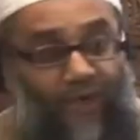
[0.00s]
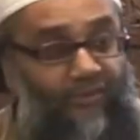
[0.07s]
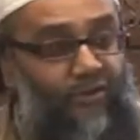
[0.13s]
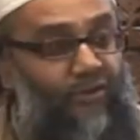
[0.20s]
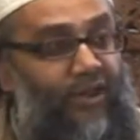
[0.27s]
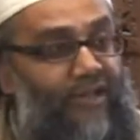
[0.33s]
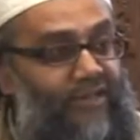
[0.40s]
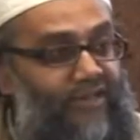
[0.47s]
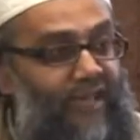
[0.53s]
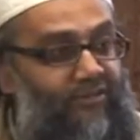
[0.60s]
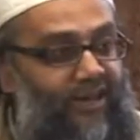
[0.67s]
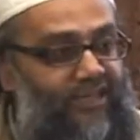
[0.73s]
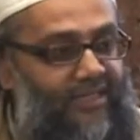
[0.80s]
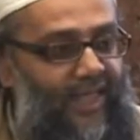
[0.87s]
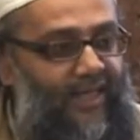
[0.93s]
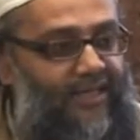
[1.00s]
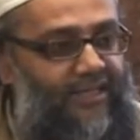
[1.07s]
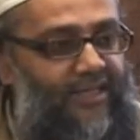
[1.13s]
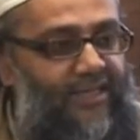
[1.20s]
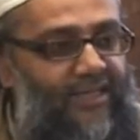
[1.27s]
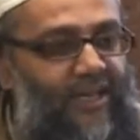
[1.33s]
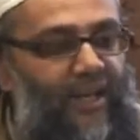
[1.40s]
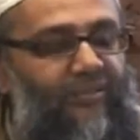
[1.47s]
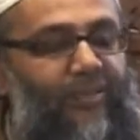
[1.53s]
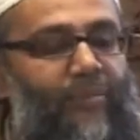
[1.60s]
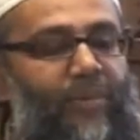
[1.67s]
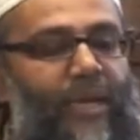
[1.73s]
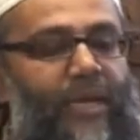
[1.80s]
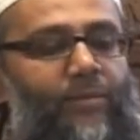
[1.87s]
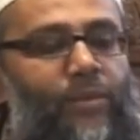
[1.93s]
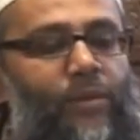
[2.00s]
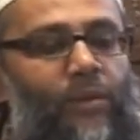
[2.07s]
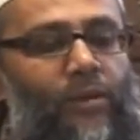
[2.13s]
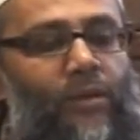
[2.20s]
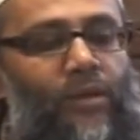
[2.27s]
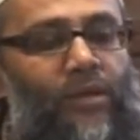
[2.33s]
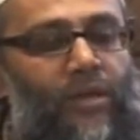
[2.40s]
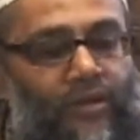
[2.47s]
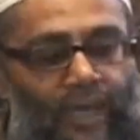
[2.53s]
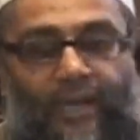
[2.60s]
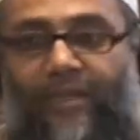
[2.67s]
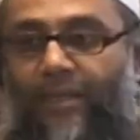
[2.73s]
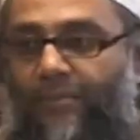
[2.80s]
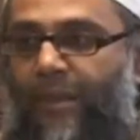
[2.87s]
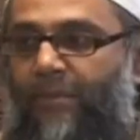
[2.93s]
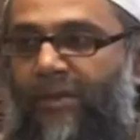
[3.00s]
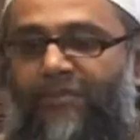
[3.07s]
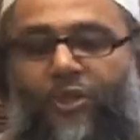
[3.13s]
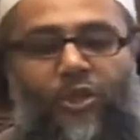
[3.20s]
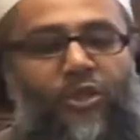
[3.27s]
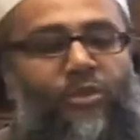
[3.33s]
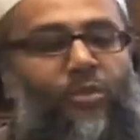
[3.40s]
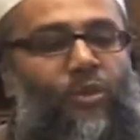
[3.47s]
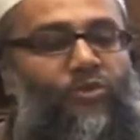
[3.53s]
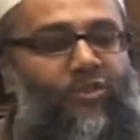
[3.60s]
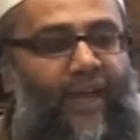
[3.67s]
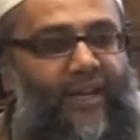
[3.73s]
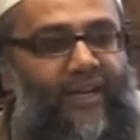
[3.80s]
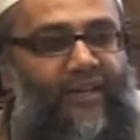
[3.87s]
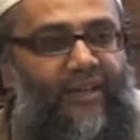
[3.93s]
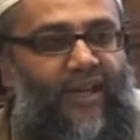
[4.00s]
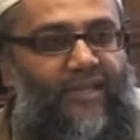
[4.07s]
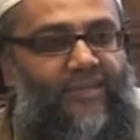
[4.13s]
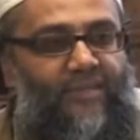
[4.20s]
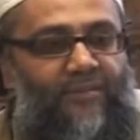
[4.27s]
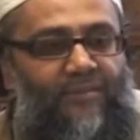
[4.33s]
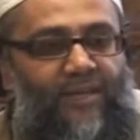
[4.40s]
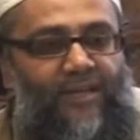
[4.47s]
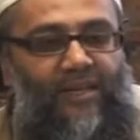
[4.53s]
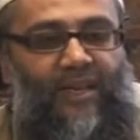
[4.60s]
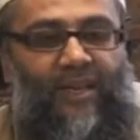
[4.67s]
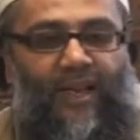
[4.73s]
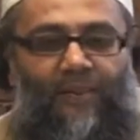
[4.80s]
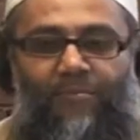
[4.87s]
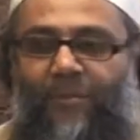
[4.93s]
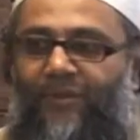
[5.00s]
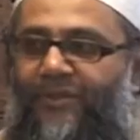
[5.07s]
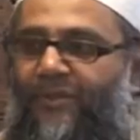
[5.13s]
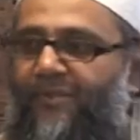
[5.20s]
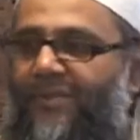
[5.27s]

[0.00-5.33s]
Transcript: whenever they raise their heads, the people of truth would recognize them and put